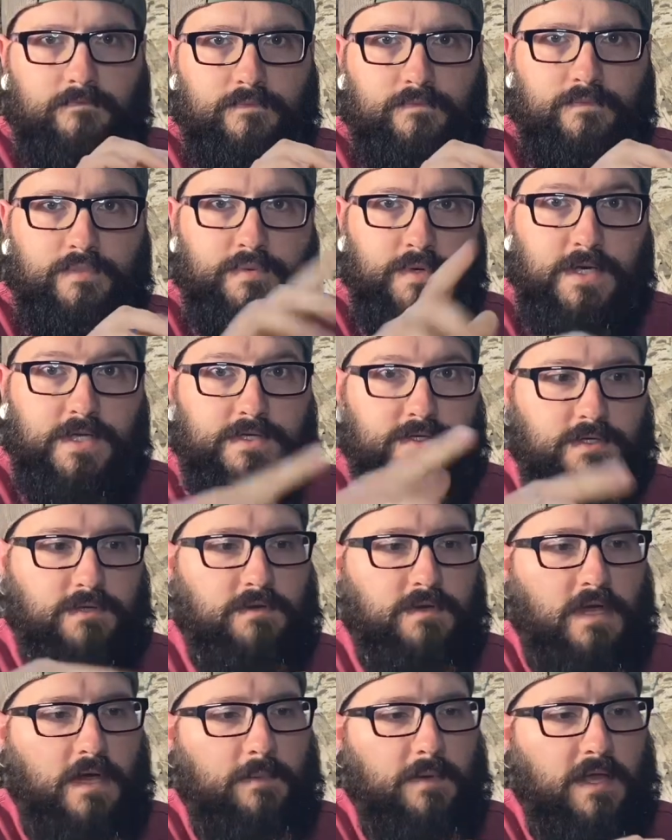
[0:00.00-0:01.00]
pretty soon
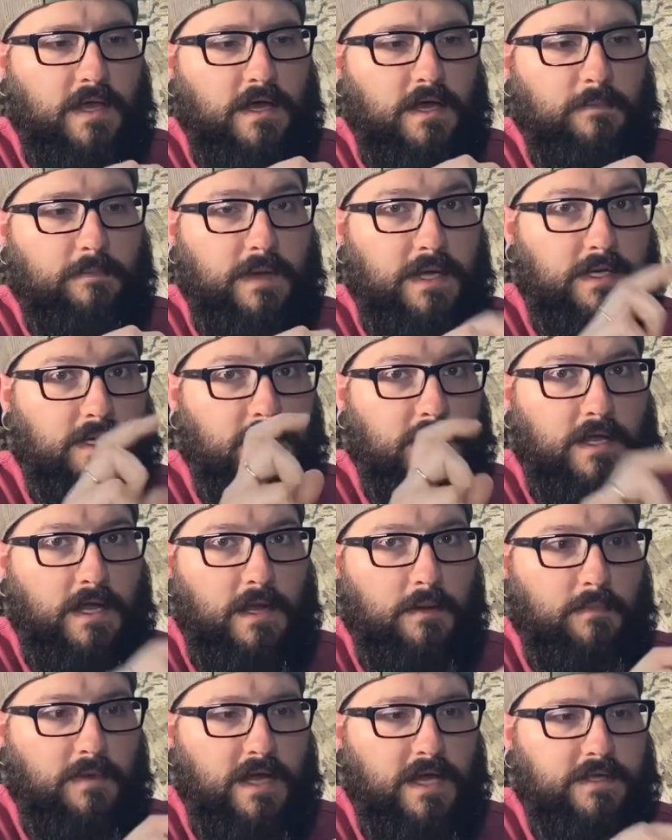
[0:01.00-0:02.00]
coming up. I need to get out
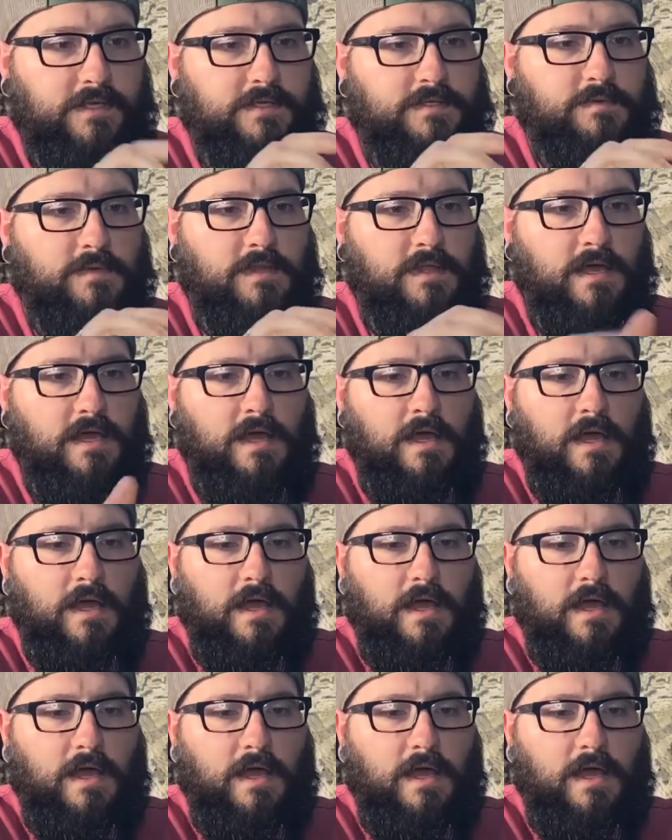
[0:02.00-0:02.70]
and practice with it,